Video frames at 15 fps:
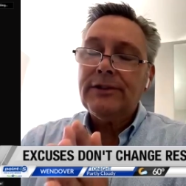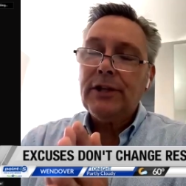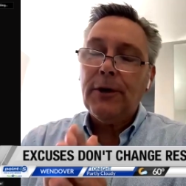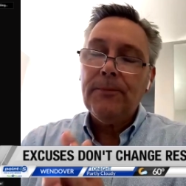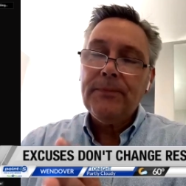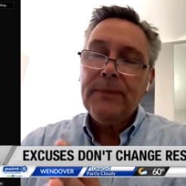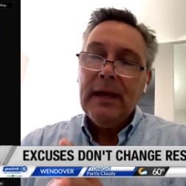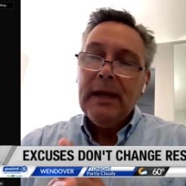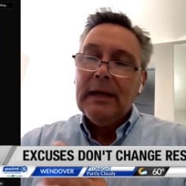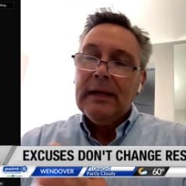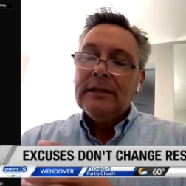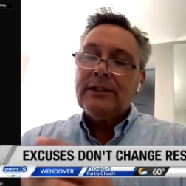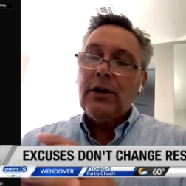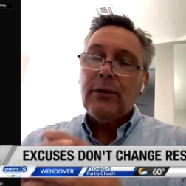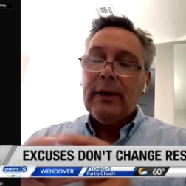So,
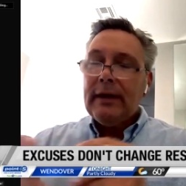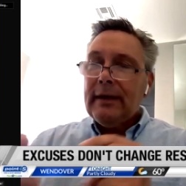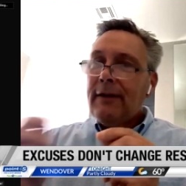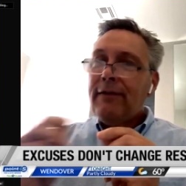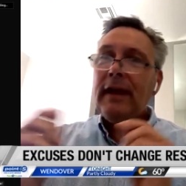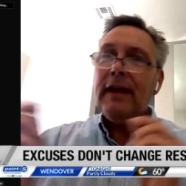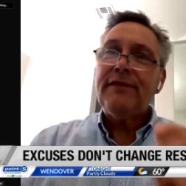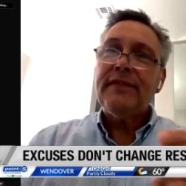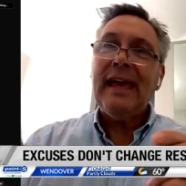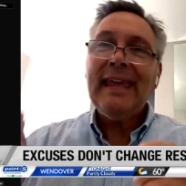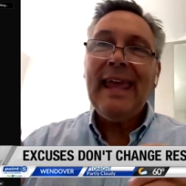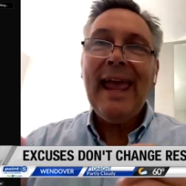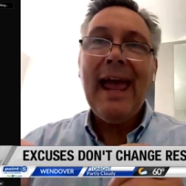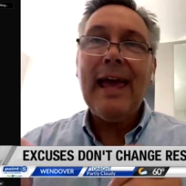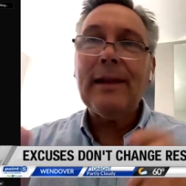so if, if they
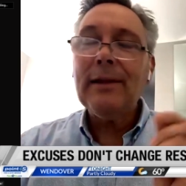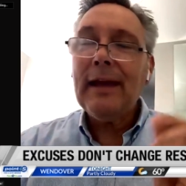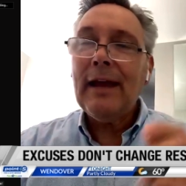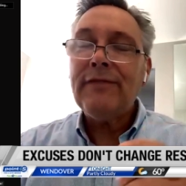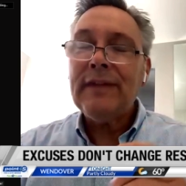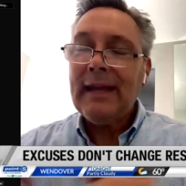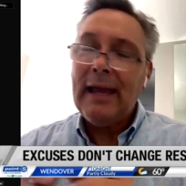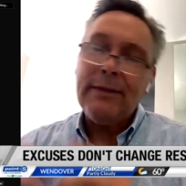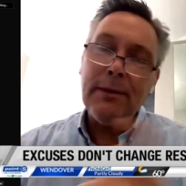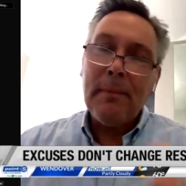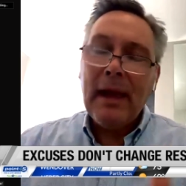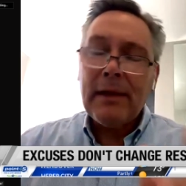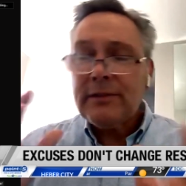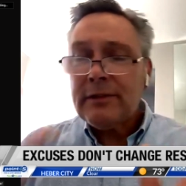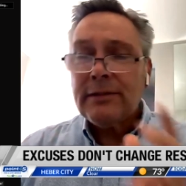can, if they can, and
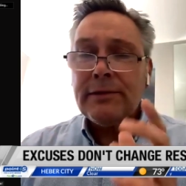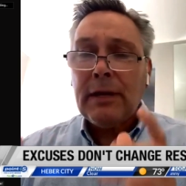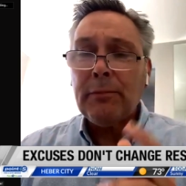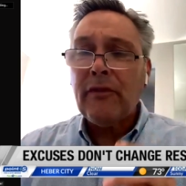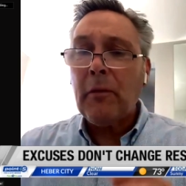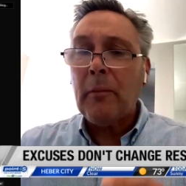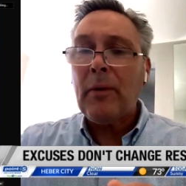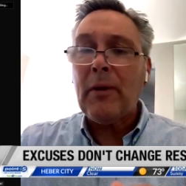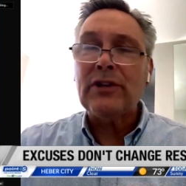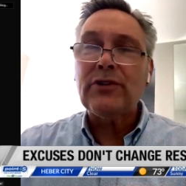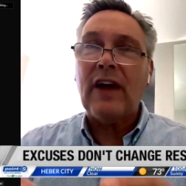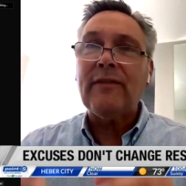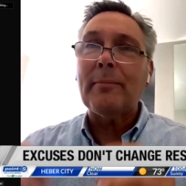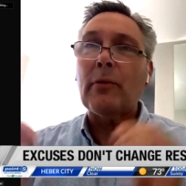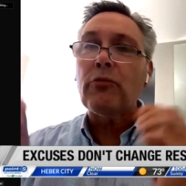some of them are probably
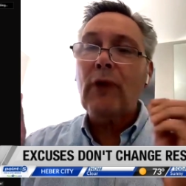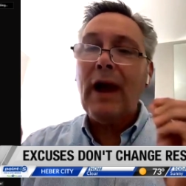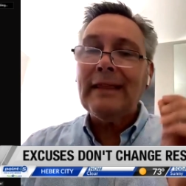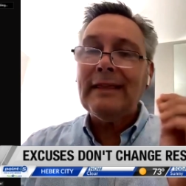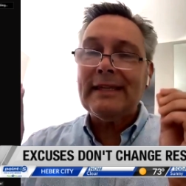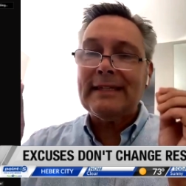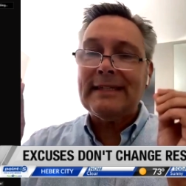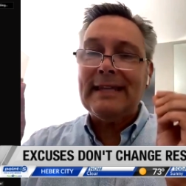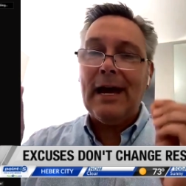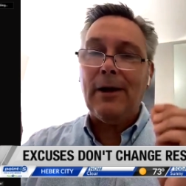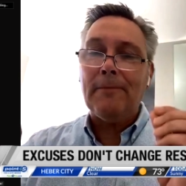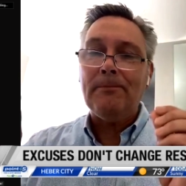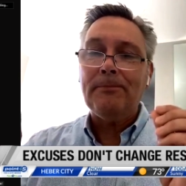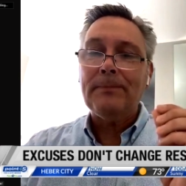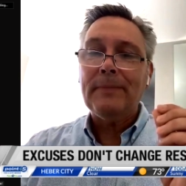driving, but write this down.
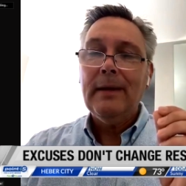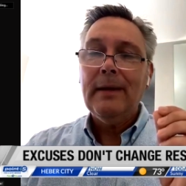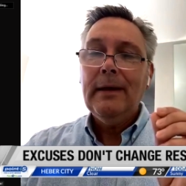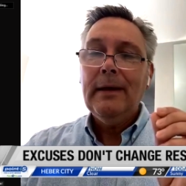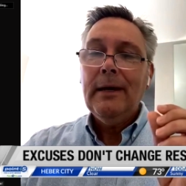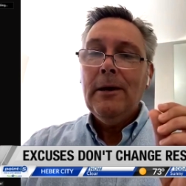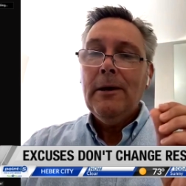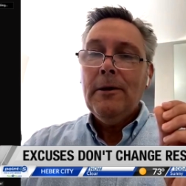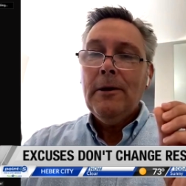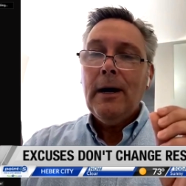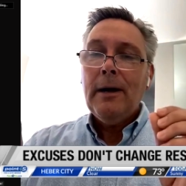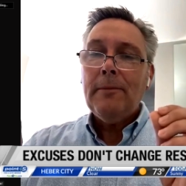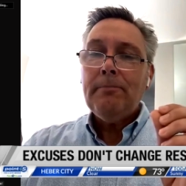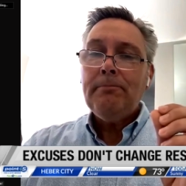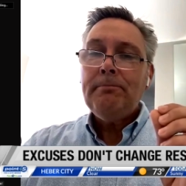
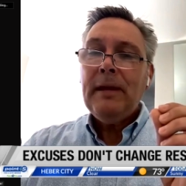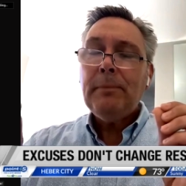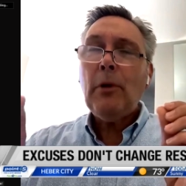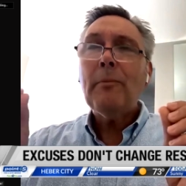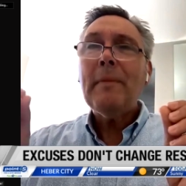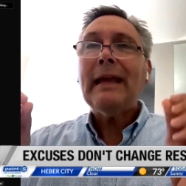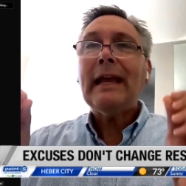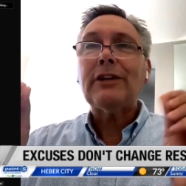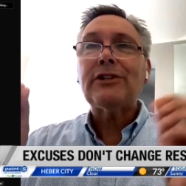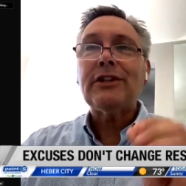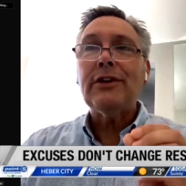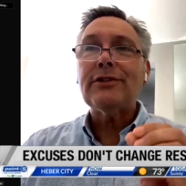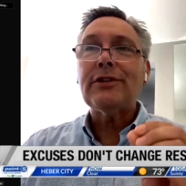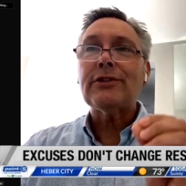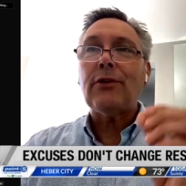People make
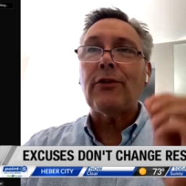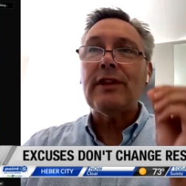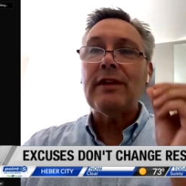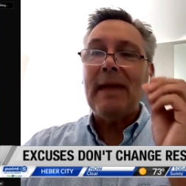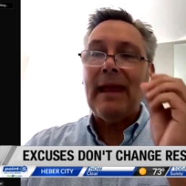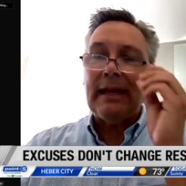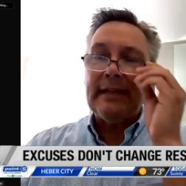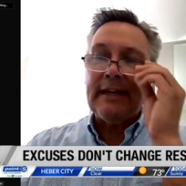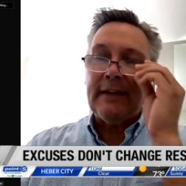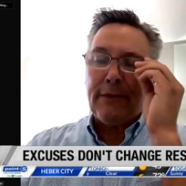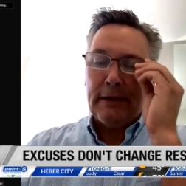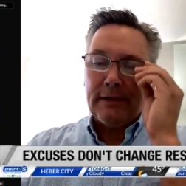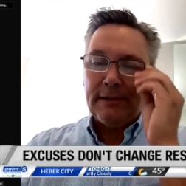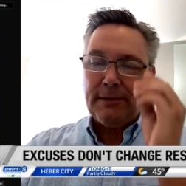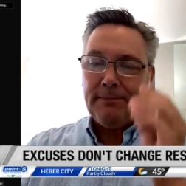excuses or they make a
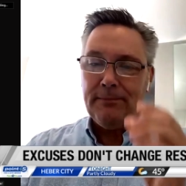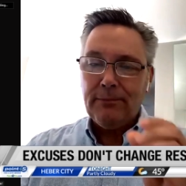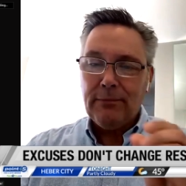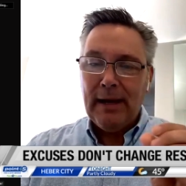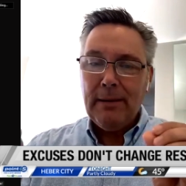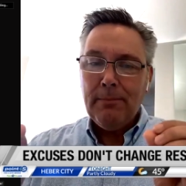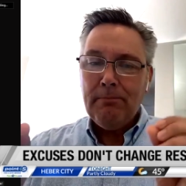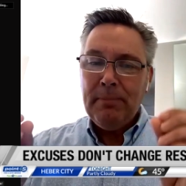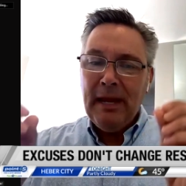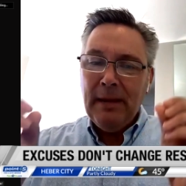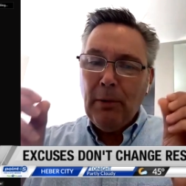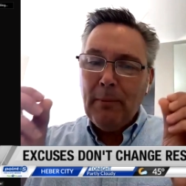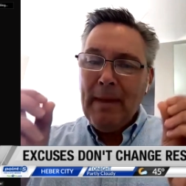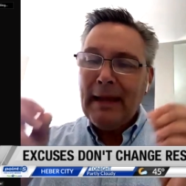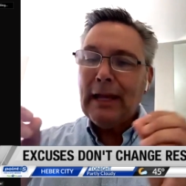difference, right?
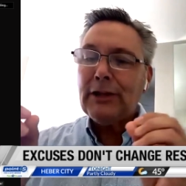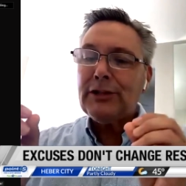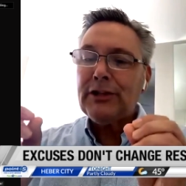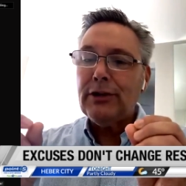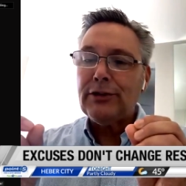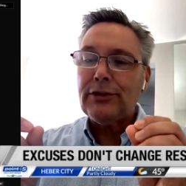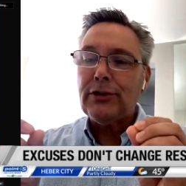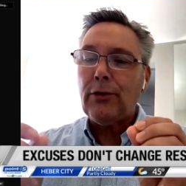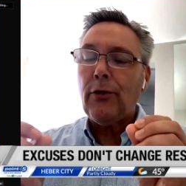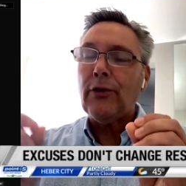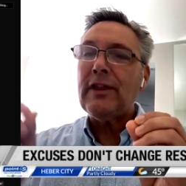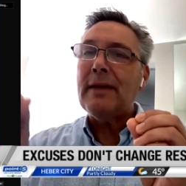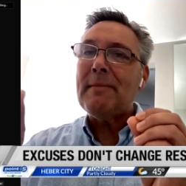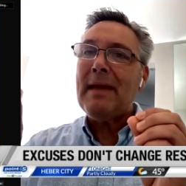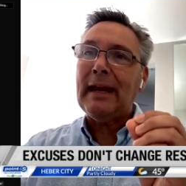People make excuses or
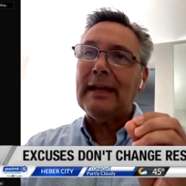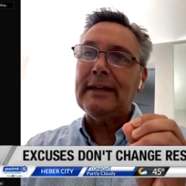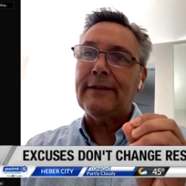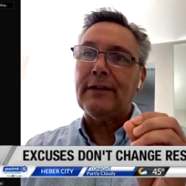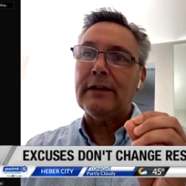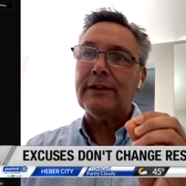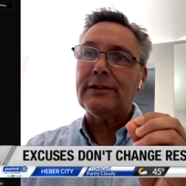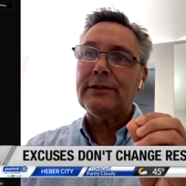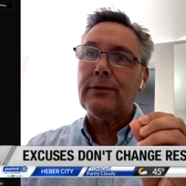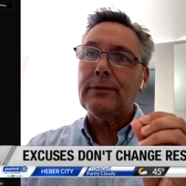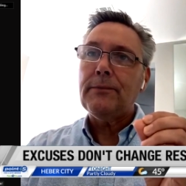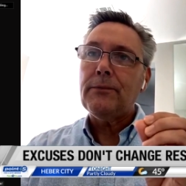they make a difference.